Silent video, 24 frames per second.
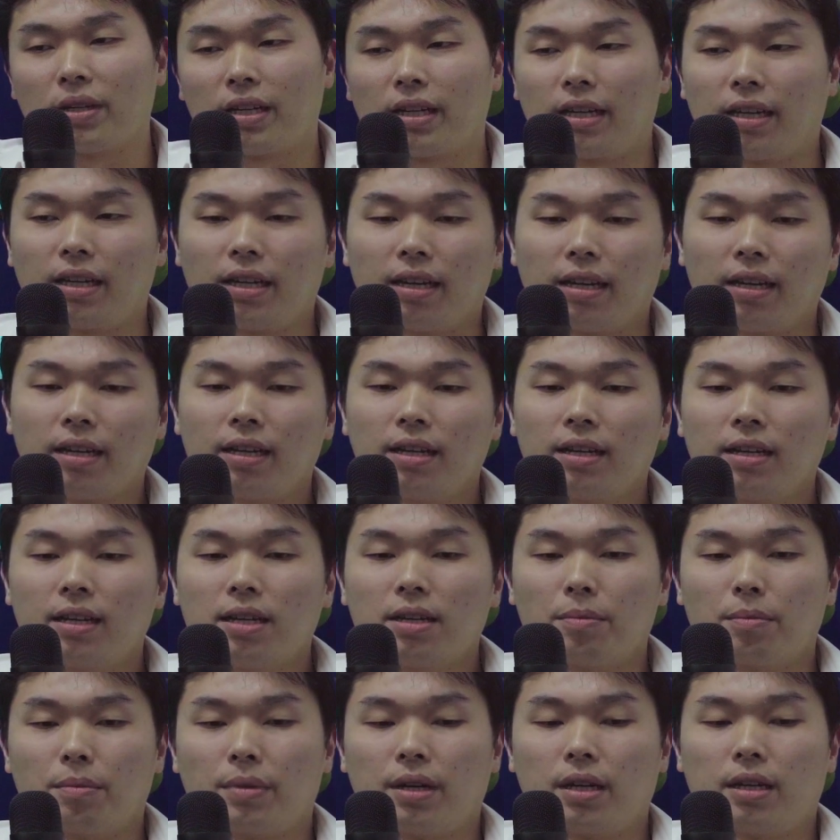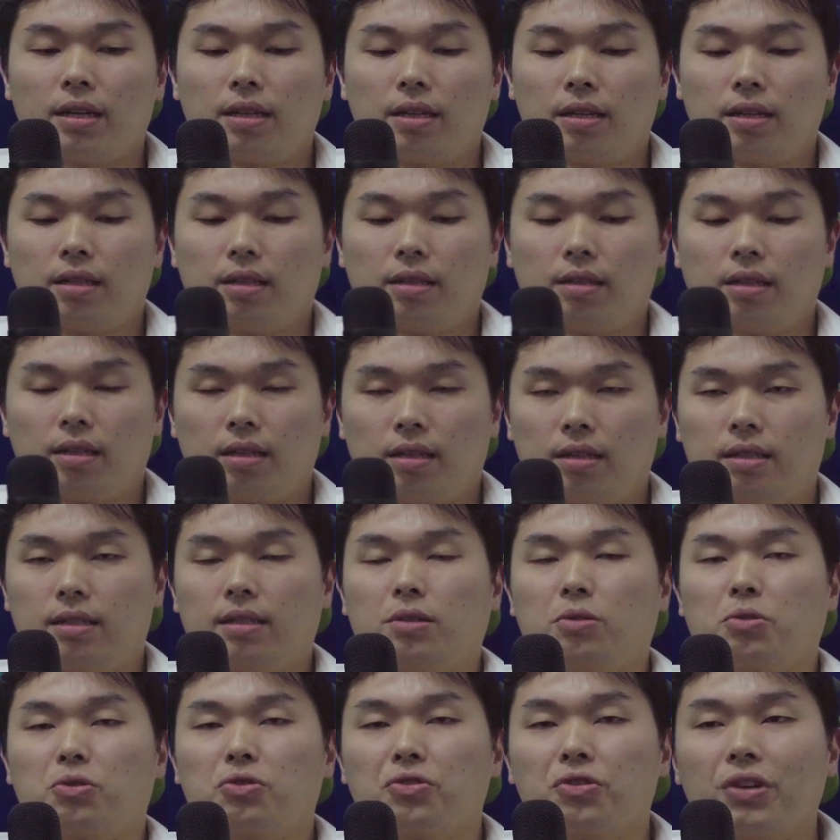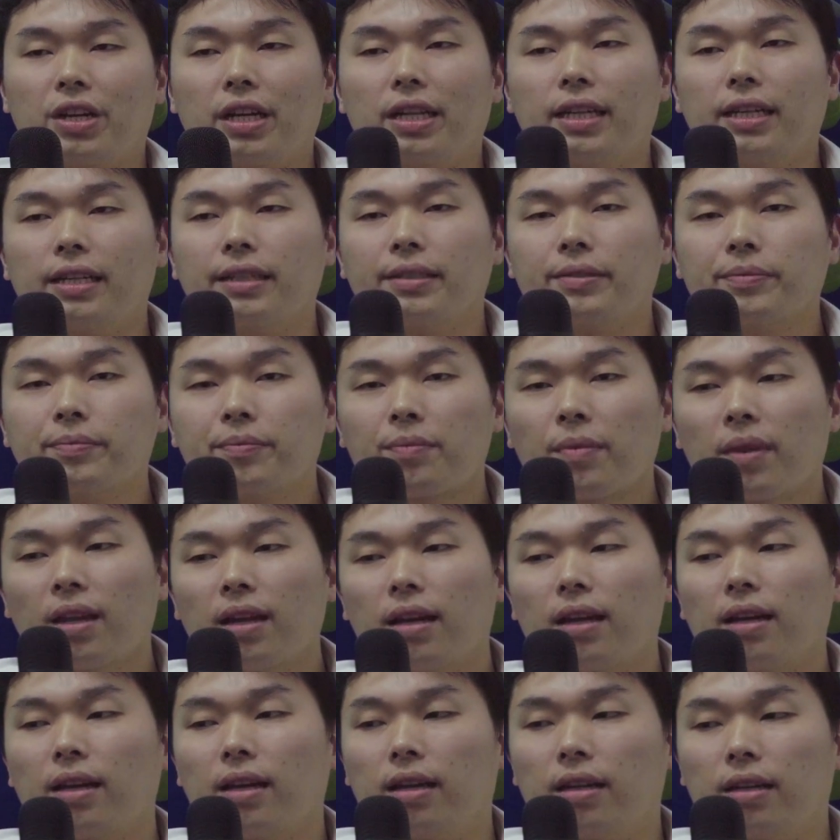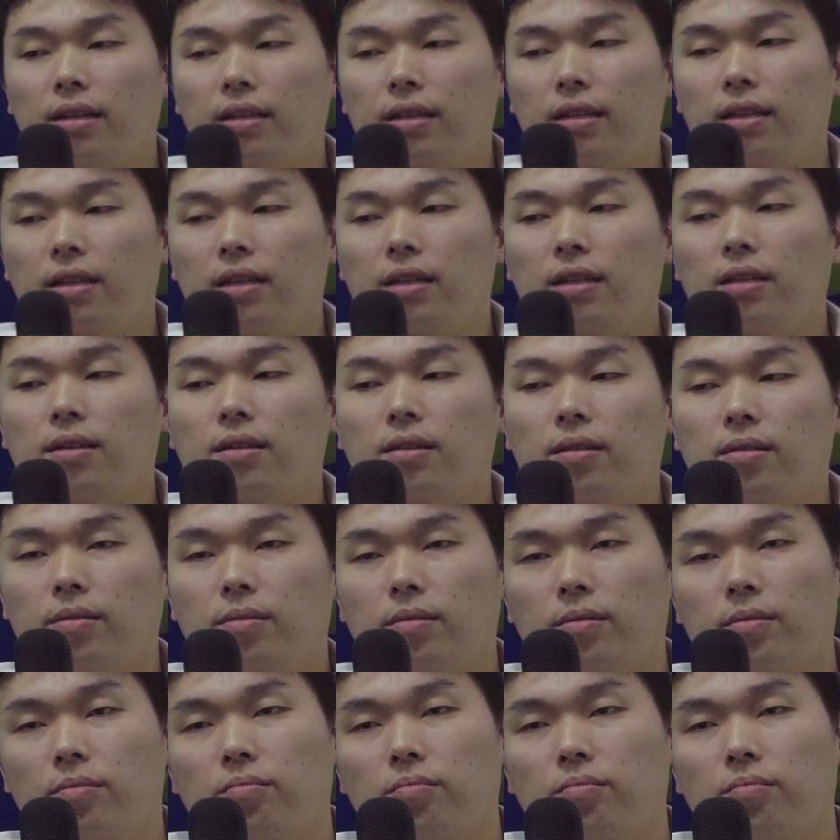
my my uh, legal training, and uh,